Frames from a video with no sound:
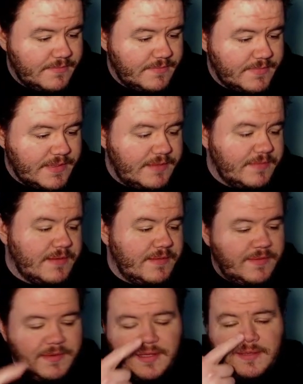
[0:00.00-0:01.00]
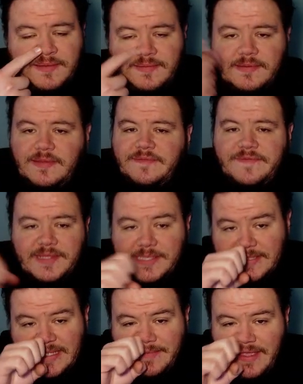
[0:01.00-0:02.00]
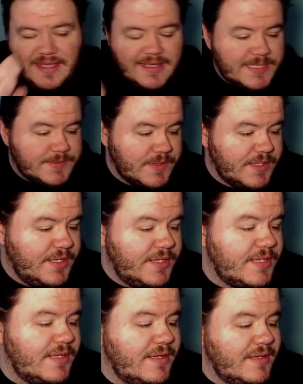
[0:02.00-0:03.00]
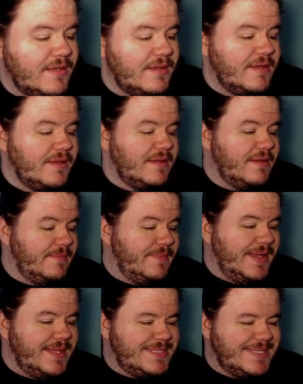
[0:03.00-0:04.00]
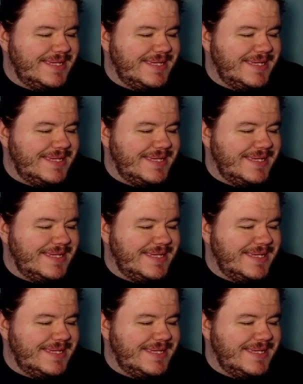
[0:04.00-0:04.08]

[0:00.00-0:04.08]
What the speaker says: Can we all... If you can see me, I guess we're good. But,